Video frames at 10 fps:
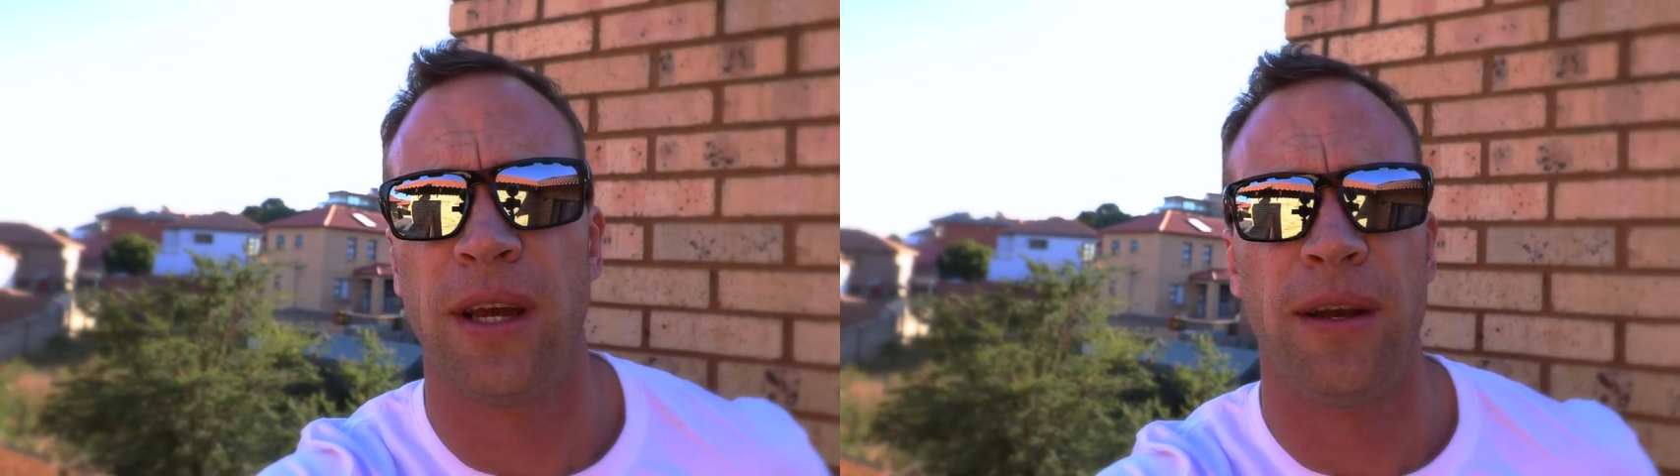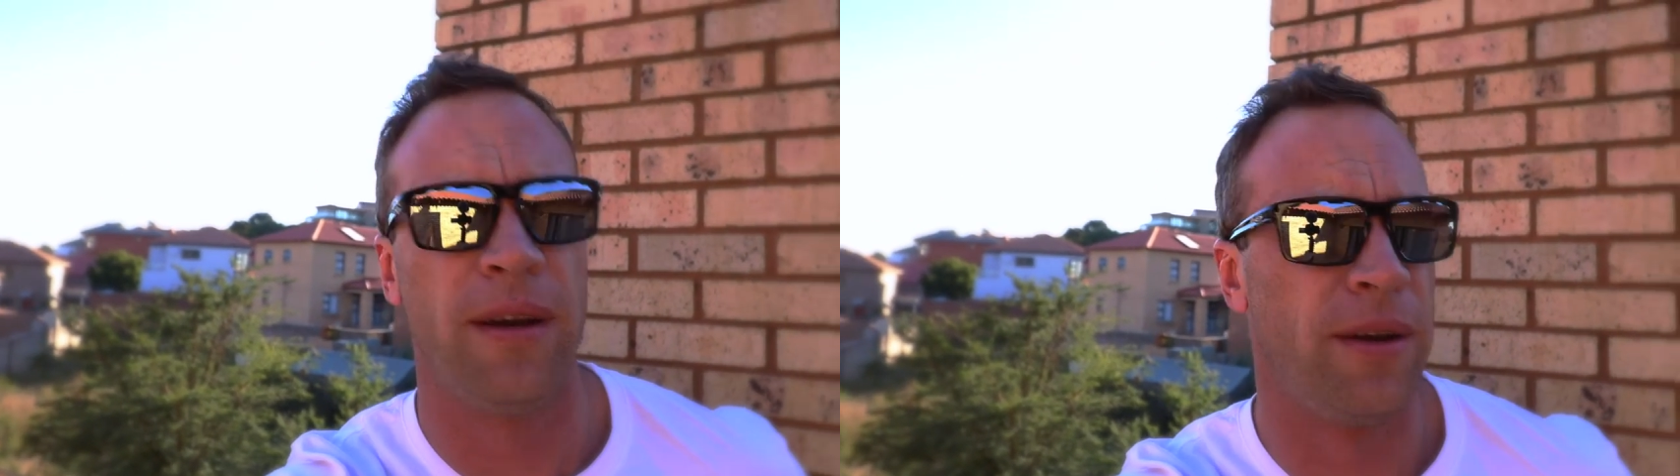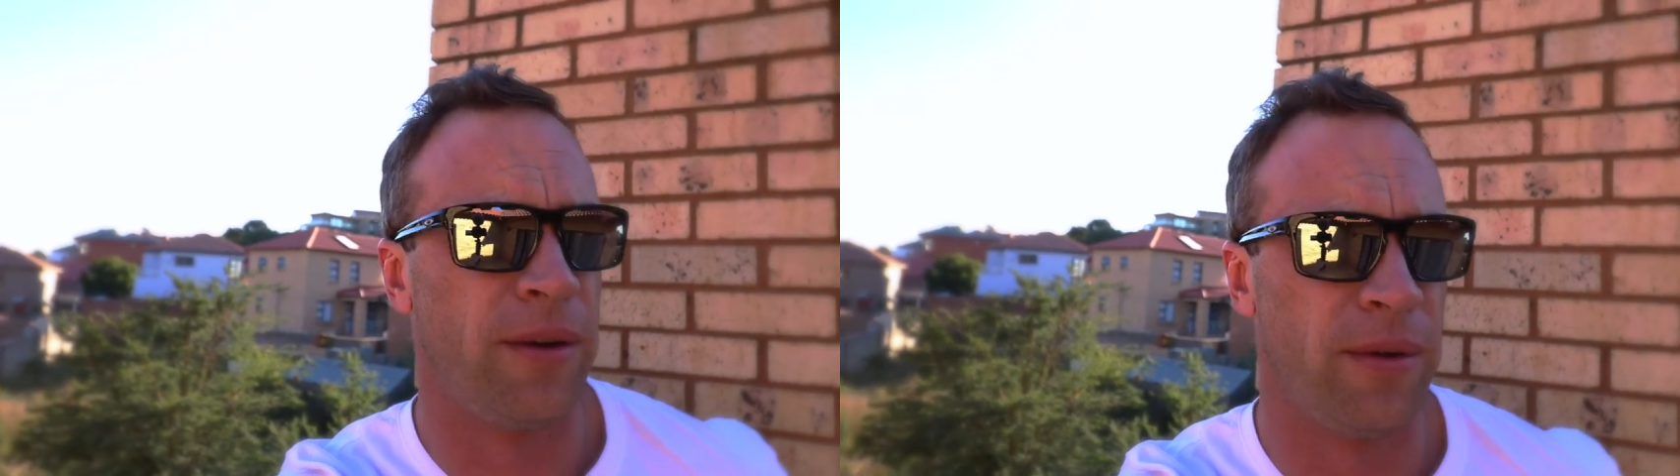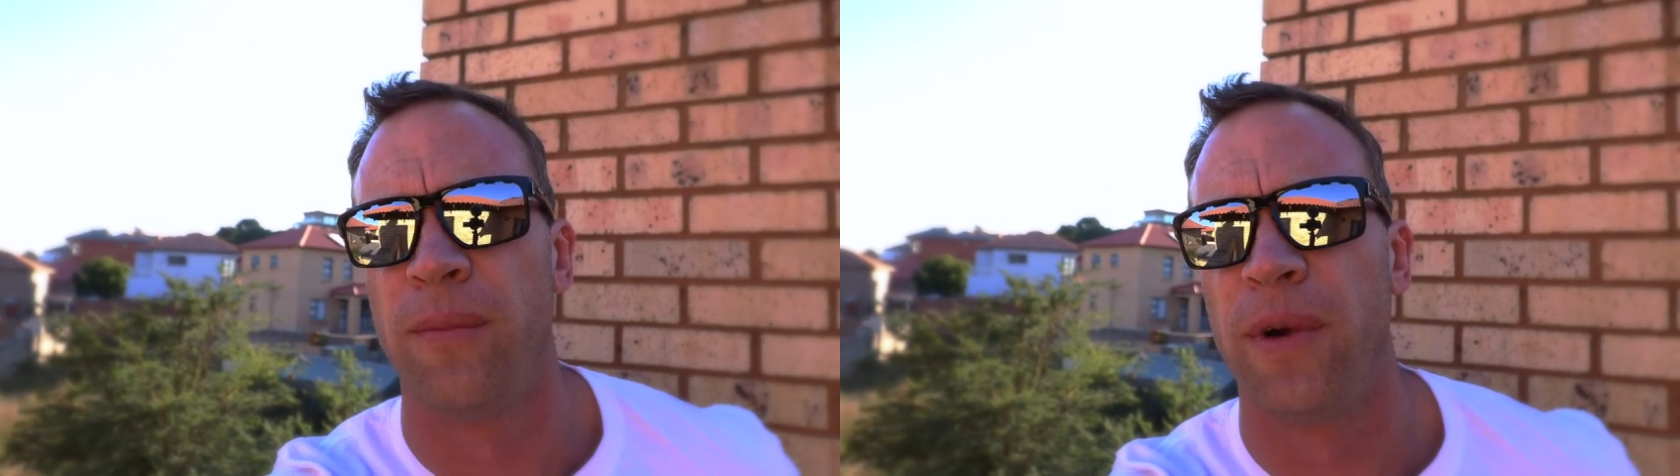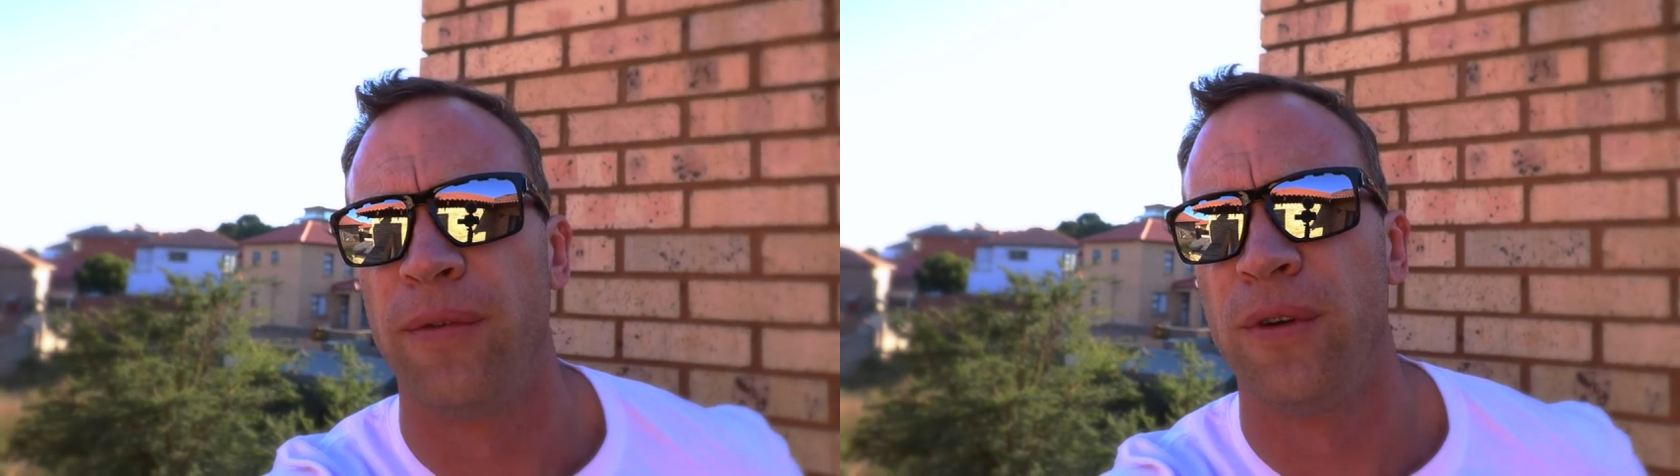and
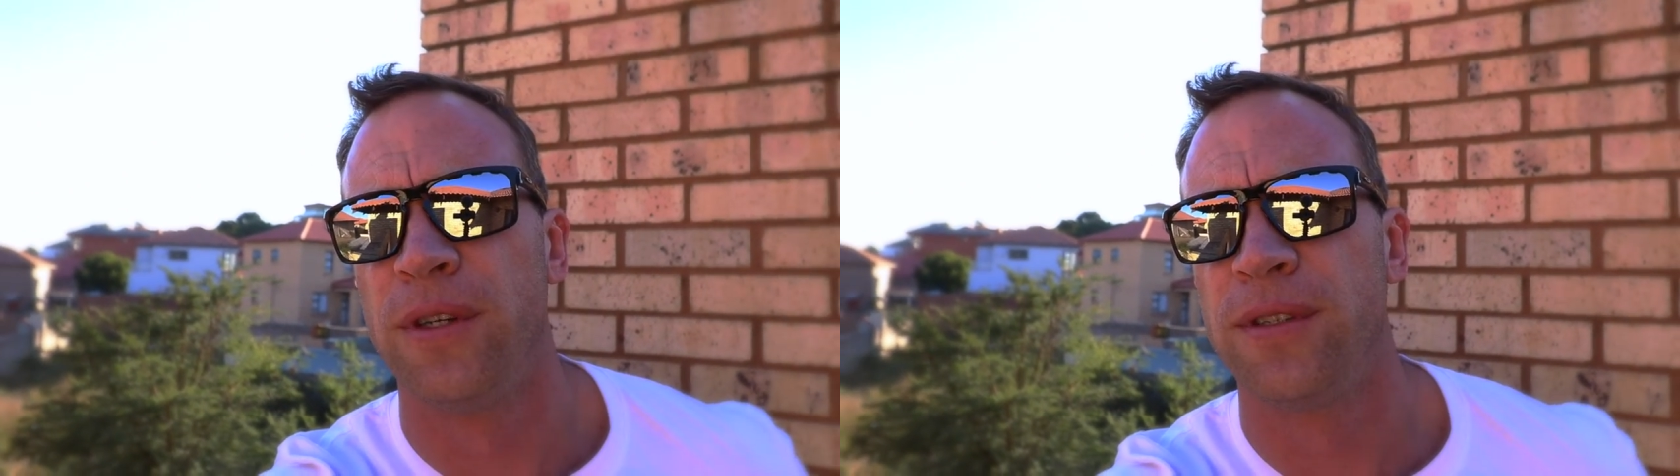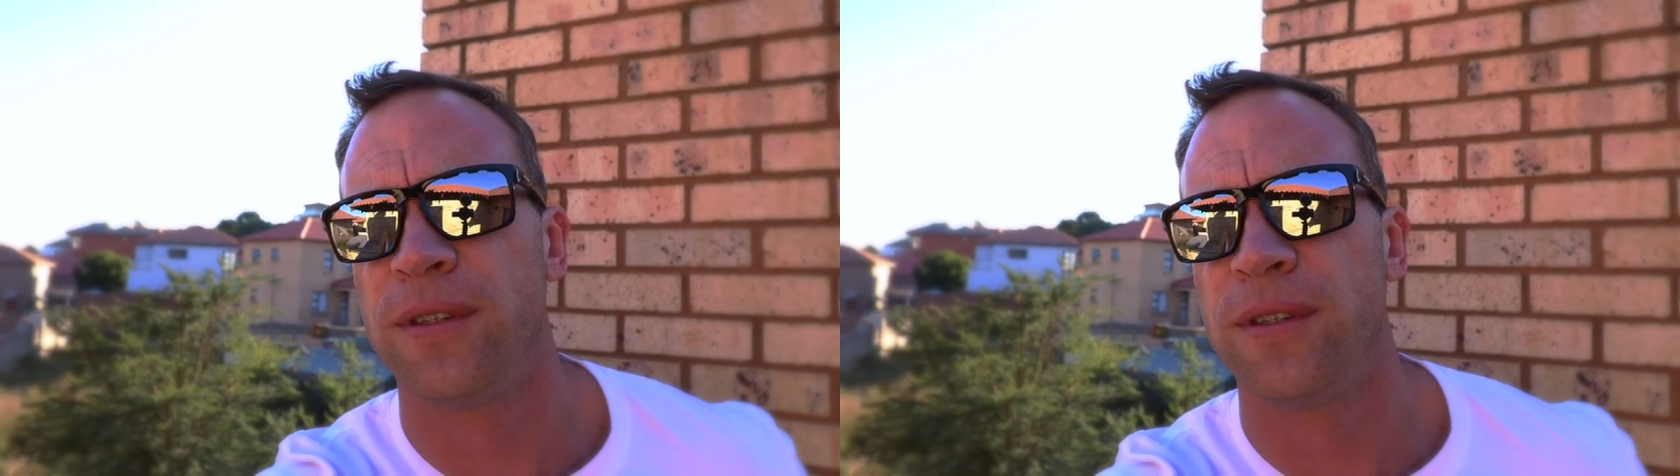my first